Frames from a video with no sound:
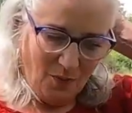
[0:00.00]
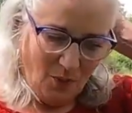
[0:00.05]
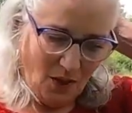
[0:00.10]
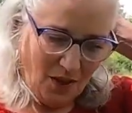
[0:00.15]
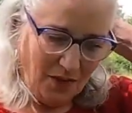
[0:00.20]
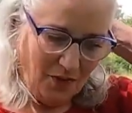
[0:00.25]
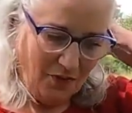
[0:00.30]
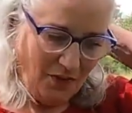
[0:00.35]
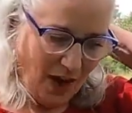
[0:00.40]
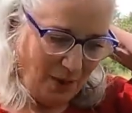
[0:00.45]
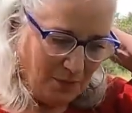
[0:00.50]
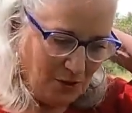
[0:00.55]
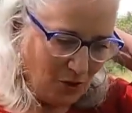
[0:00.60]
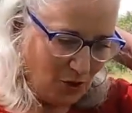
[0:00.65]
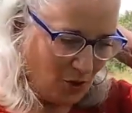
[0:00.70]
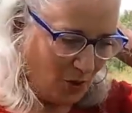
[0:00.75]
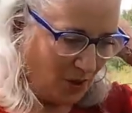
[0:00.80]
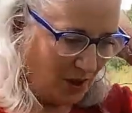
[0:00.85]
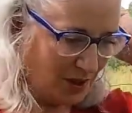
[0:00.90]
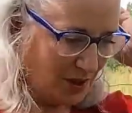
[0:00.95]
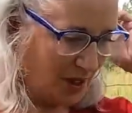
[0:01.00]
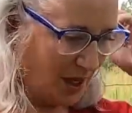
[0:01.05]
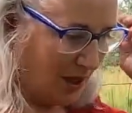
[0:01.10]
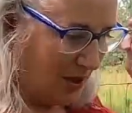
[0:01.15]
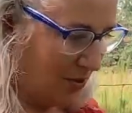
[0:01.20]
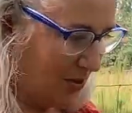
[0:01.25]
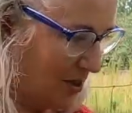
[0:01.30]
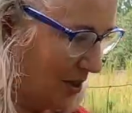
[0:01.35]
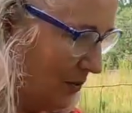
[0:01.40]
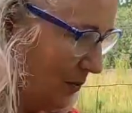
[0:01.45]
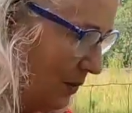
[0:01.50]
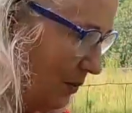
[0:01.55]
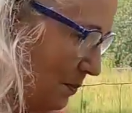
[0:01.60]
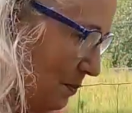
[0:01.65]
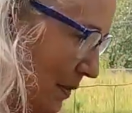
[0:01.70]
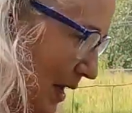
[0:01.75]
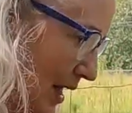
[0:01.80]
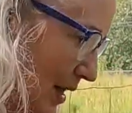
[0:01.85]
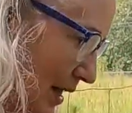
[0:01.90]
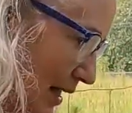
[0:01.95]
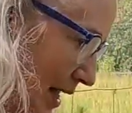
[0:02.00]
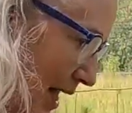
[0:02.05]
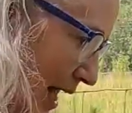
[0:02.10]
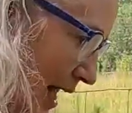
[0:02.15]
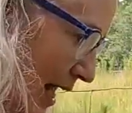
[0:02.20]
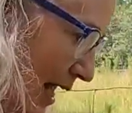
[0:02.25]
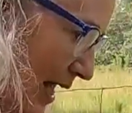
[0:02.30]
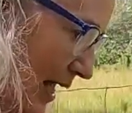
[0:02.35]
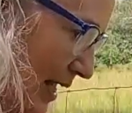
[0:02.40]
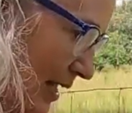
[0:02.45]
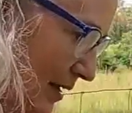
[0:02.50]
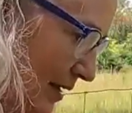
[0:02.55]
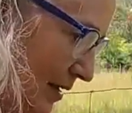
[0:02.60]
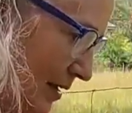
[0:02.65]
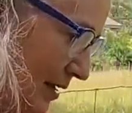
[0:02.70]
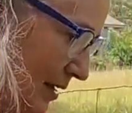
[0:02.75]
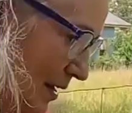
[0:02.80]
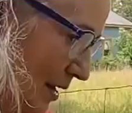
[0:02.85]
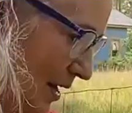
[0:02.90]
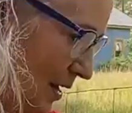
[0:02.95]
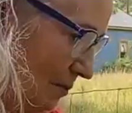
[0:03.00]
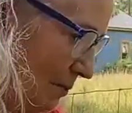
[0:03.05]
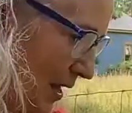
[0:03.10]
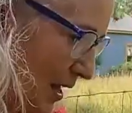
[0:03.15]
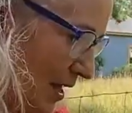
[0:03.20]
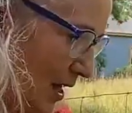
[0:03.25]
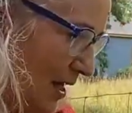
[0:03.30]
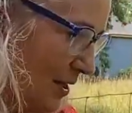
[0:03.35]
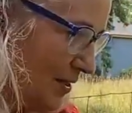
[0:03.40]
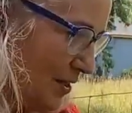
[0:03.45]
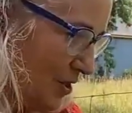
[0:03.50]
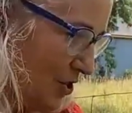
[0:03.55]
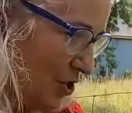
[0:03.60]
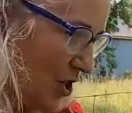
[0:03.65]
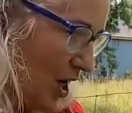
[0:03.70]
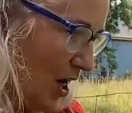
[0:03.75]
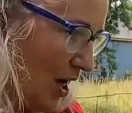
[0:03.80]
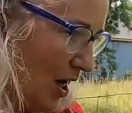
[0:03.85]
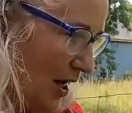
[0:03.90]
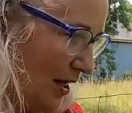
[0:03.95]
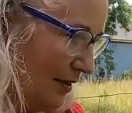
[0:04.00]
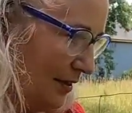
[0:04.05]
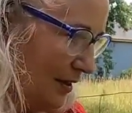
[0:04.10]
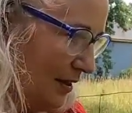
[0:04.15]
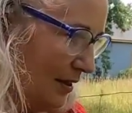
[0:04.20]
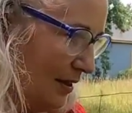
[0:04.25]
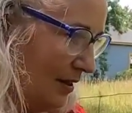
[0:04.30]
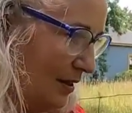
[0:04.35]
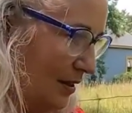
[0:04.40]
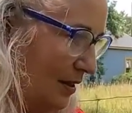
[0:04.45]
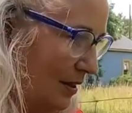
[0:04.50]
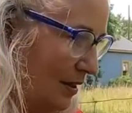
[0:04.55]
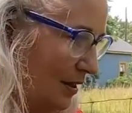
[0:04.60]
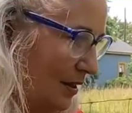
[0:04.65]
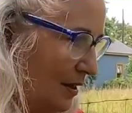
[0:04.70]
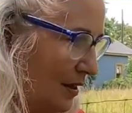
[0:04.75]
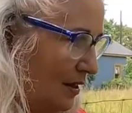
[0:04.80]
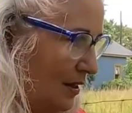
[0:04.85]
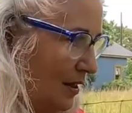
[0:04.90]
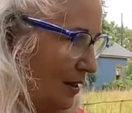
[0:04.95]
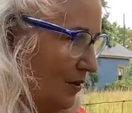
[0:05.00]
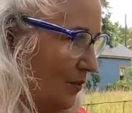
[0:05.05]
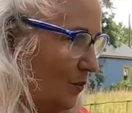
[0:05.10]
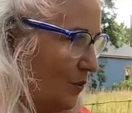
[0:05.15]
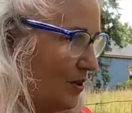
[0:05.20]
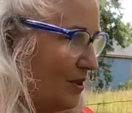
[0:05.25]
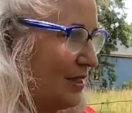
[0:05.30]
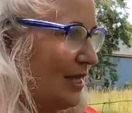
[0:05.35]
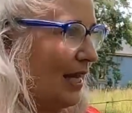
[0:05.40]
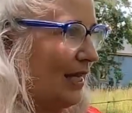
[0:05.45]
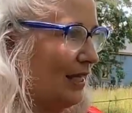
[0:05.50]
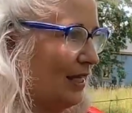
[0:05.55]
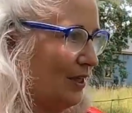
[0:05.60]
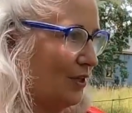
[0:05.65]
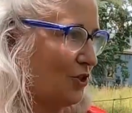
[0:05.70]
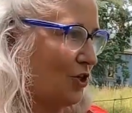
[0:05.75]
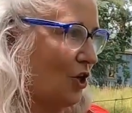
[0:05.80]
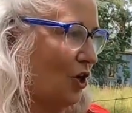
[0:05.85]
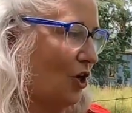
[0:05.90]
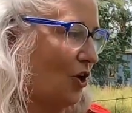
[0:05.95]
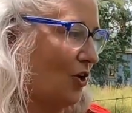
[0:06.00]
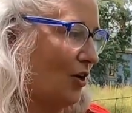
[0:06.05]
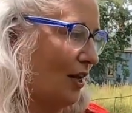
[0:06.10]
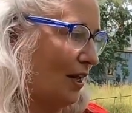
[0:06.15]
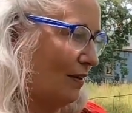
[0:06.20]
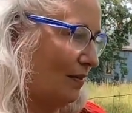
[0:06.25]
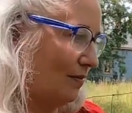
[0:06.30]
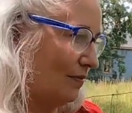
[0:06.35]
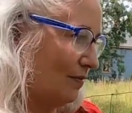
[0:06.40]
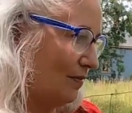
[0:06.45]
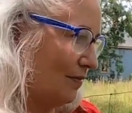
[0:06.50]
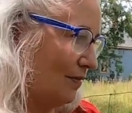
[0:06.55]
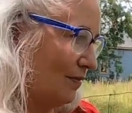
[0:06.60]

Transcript: One of the famous stories goes that we were baling hay, and my cousin John was taking a turn at,